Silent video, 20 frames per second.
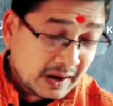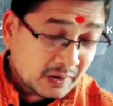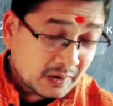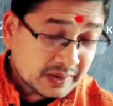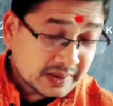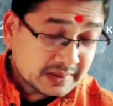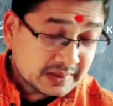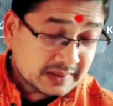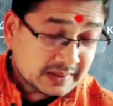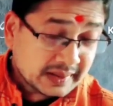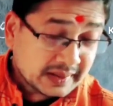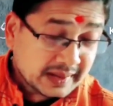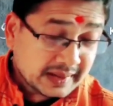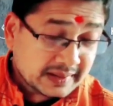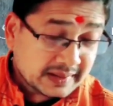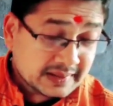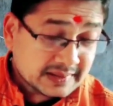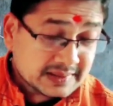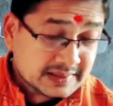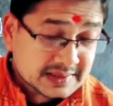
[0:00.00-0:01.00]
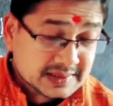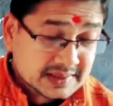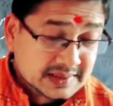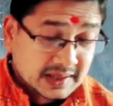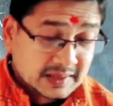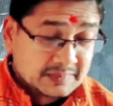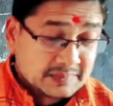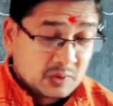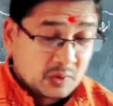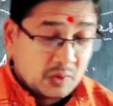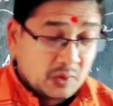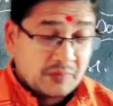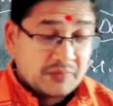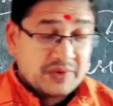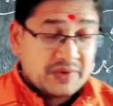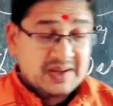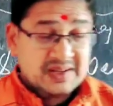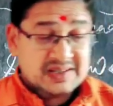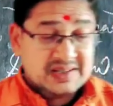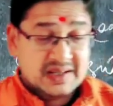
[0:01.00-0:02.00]
How did the narrator describe the
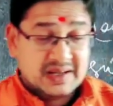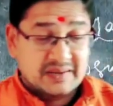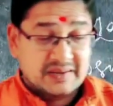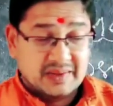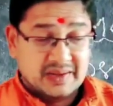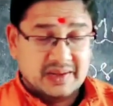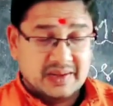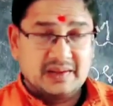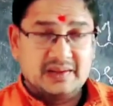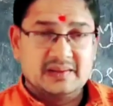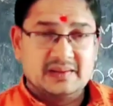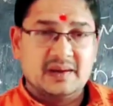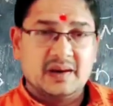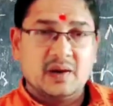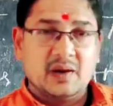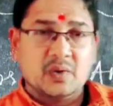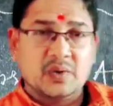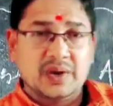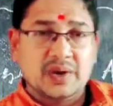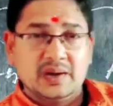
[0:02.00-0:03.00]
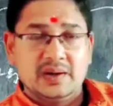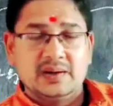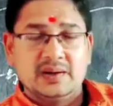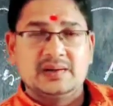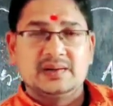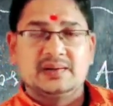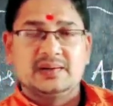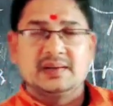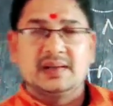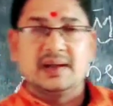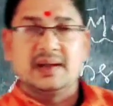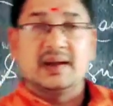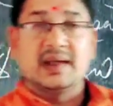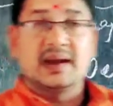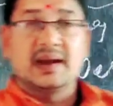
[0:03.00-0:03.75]
opening ceremony? Mr.